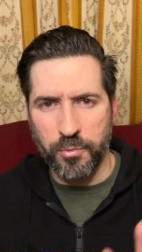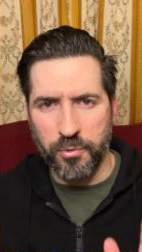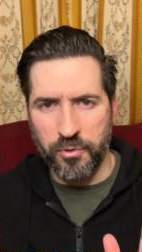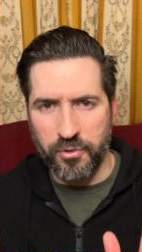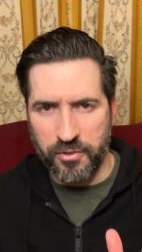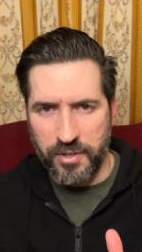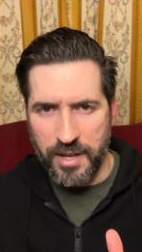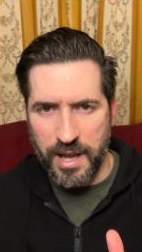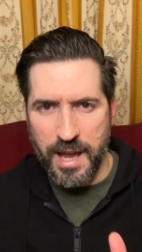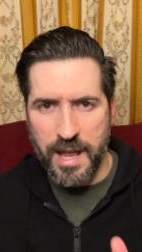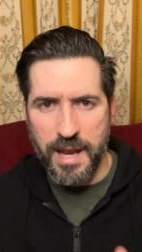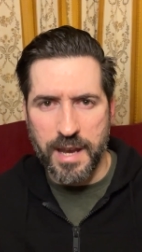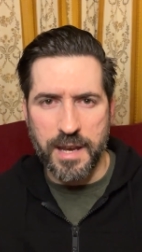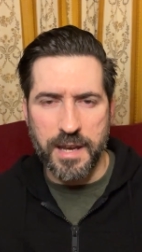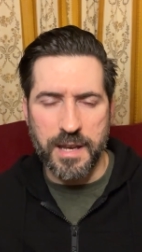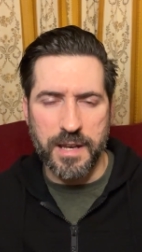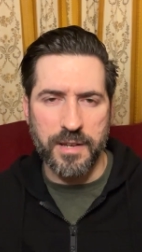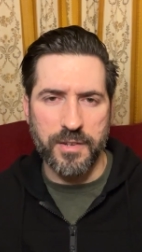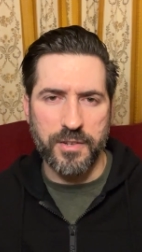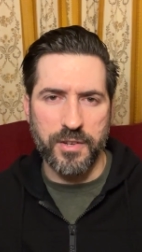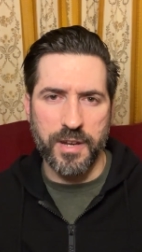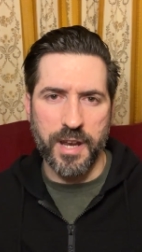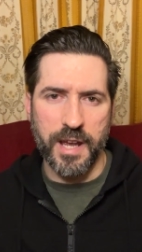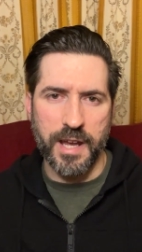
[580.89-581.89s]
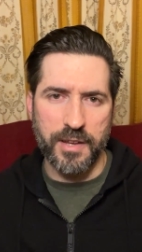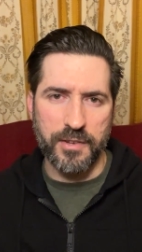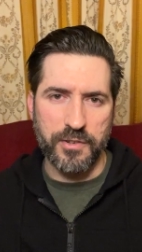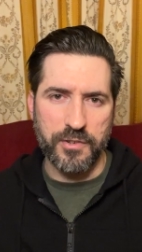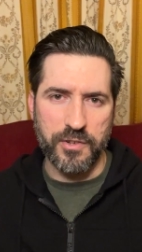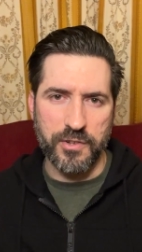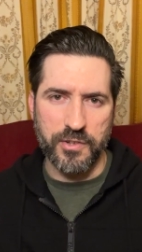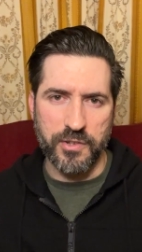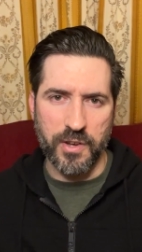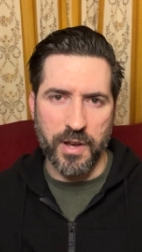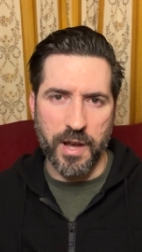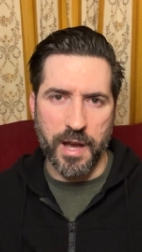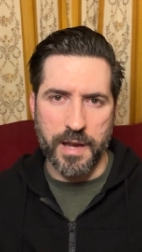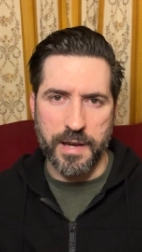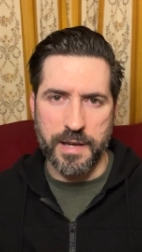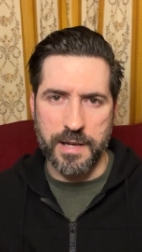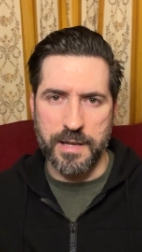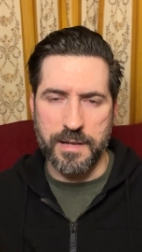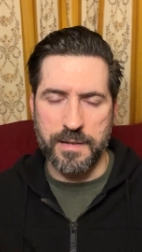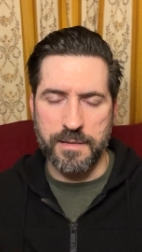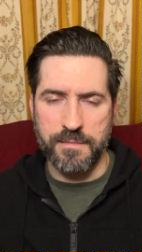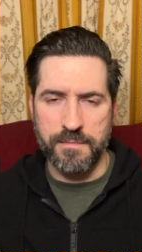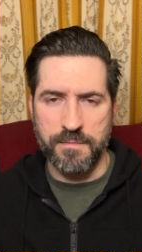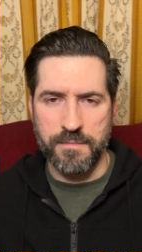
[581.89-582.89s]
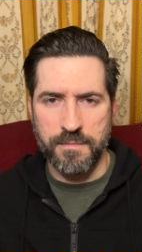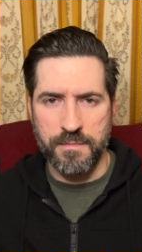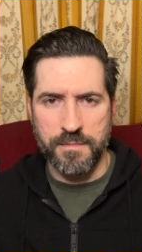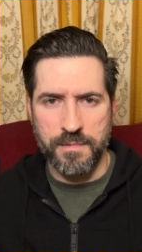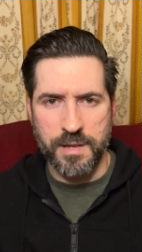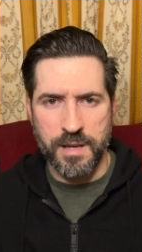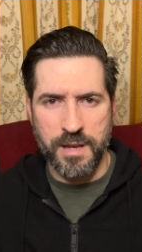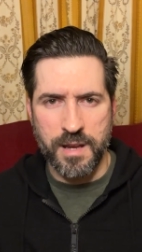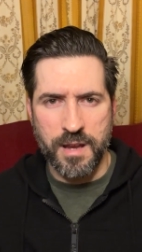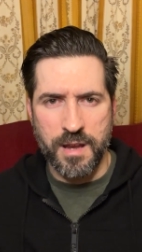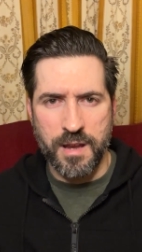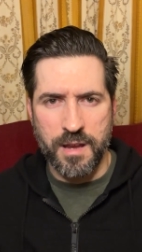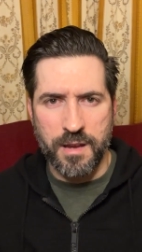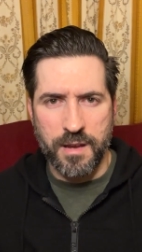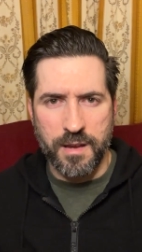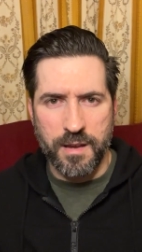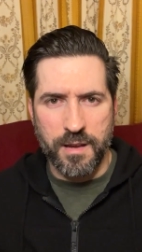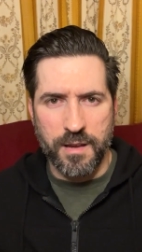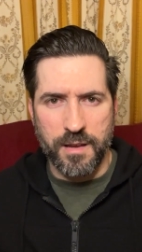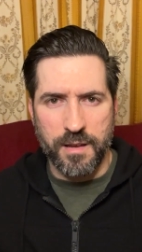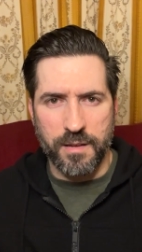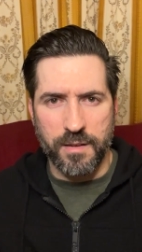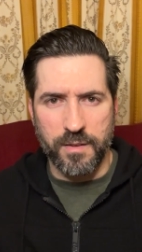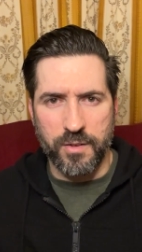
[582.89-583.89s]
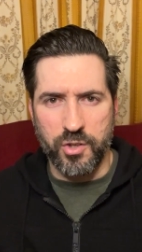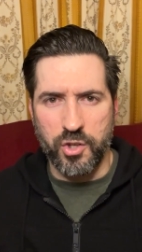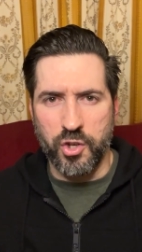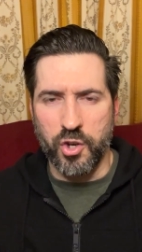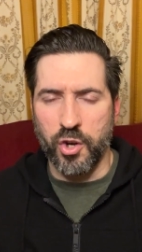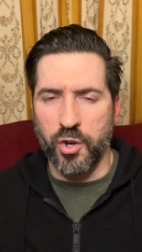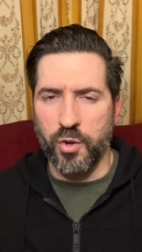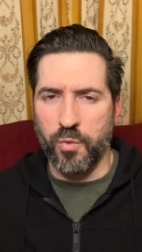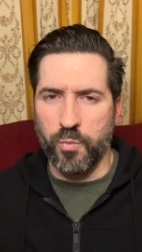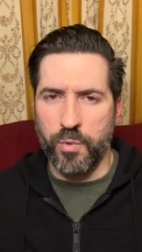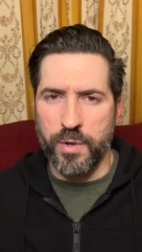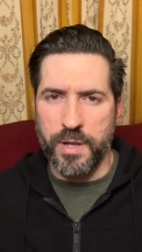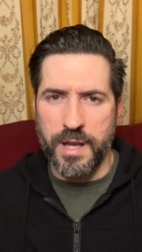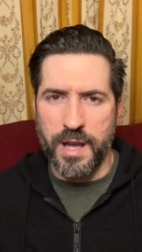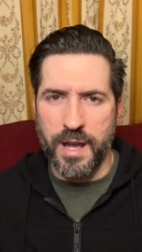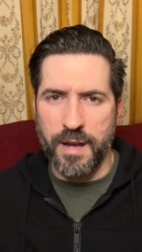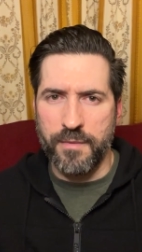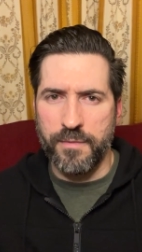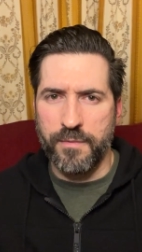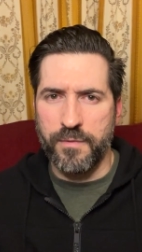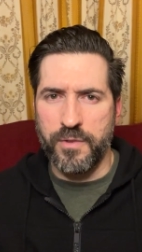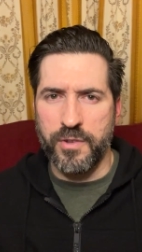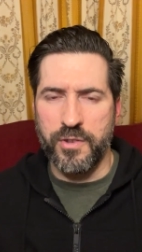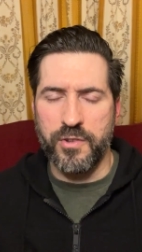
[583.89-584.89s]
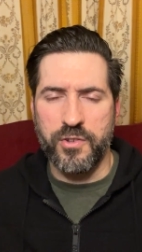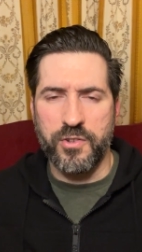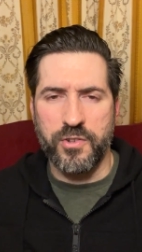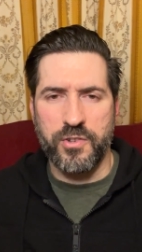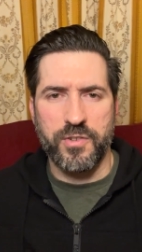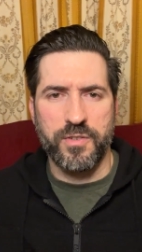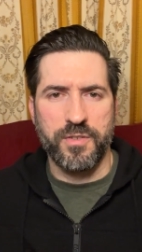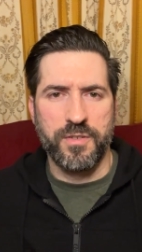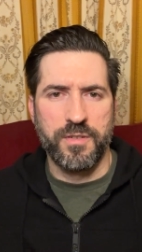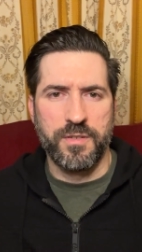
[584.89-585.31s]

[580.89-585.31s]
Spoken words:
standard in today's society. You know, we have this